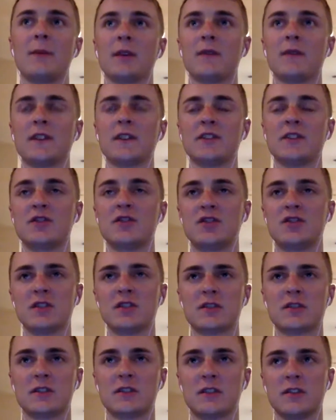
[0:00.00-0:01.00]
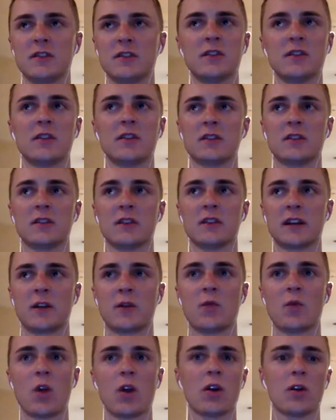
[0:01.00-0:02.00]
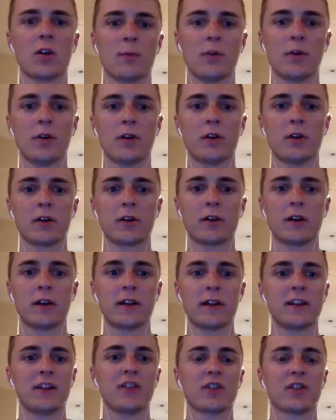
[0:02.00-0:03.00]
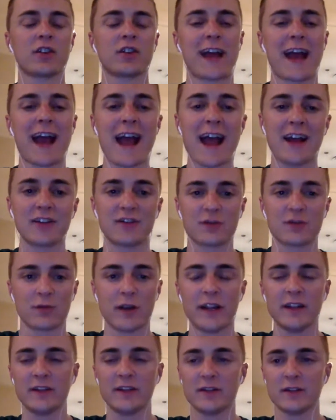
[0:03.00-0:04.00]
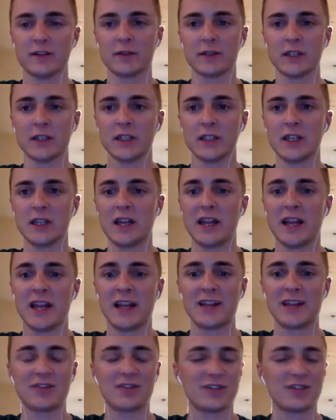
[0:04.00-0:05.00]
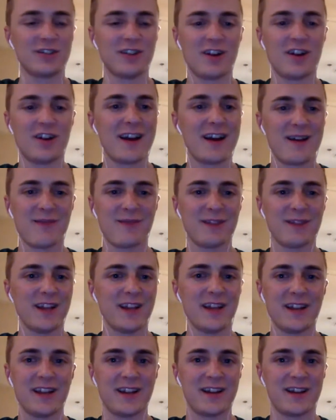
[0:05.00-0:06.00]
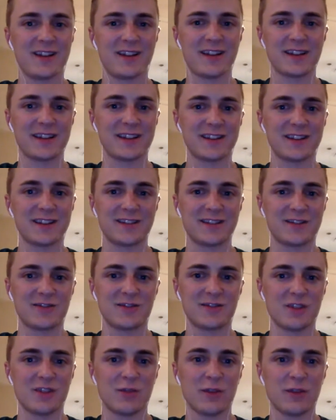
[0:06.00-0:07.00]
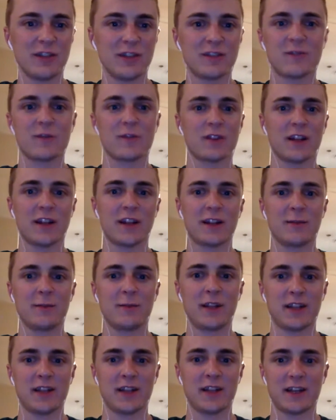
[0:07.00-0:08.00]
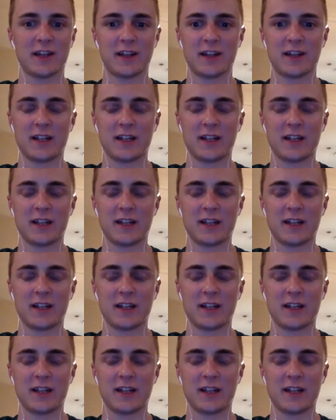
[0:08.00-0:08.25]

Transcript: But if it's just a hook, like a worm hook, and then you're going to add your weight to it, that should not have lead in it. Like there's no reason for lead to be in that.